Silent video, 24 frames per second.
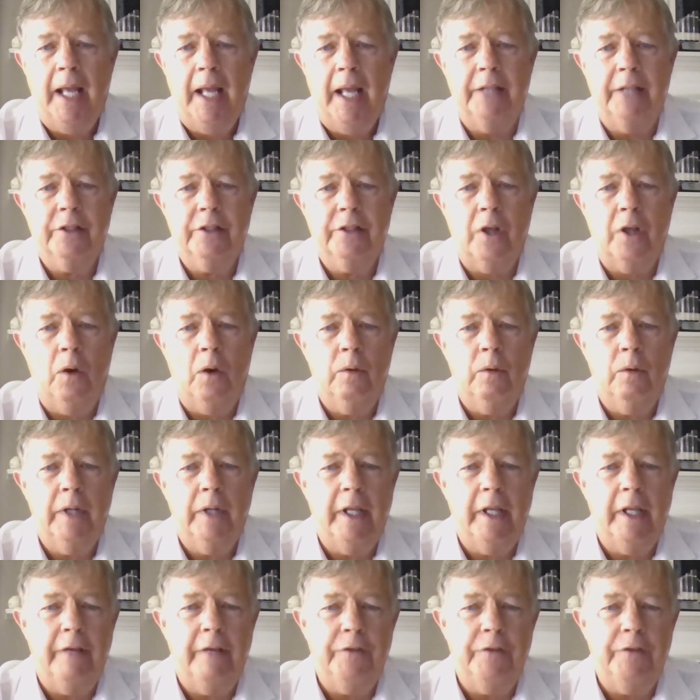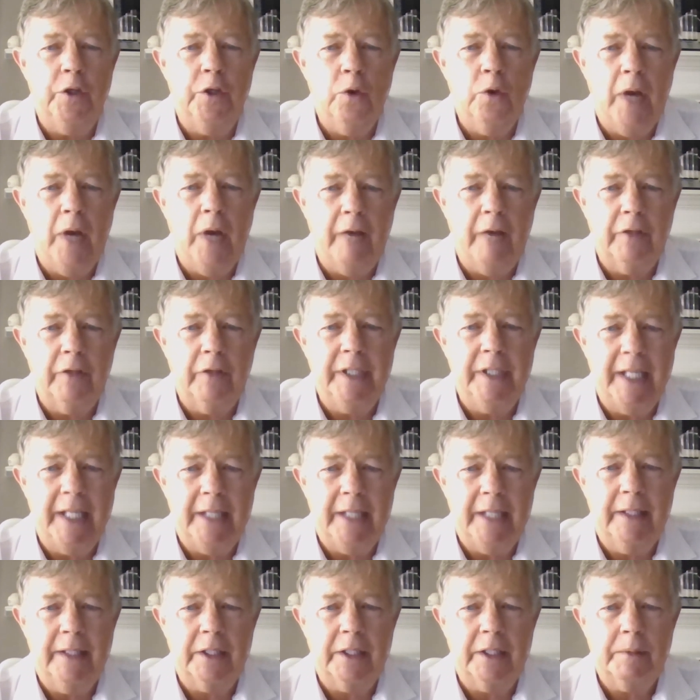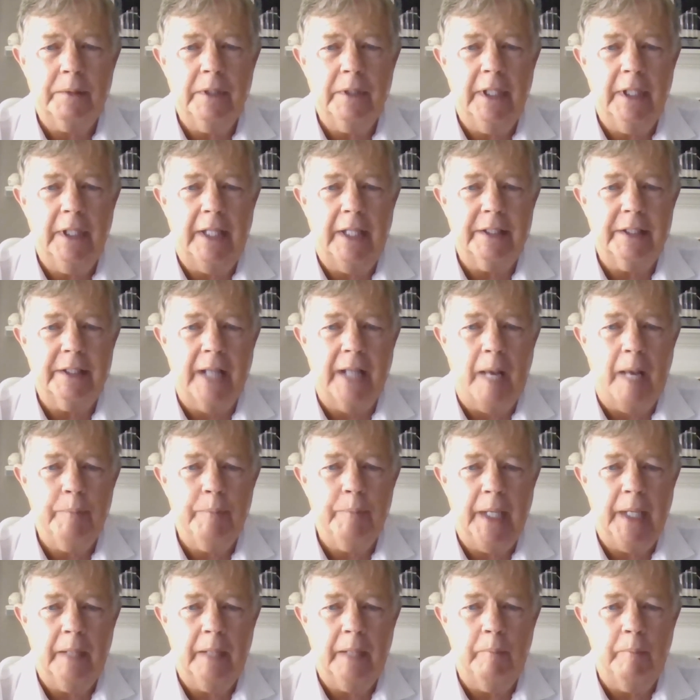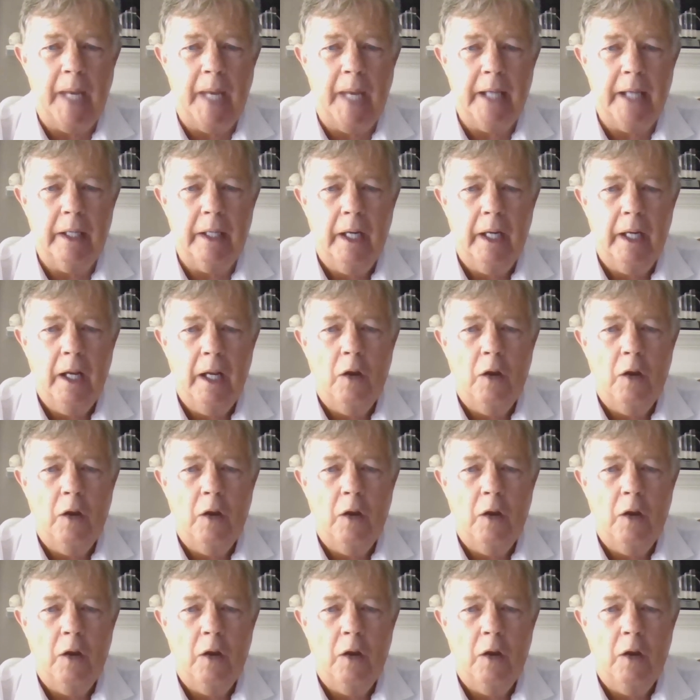And so if you have a need that's not being met,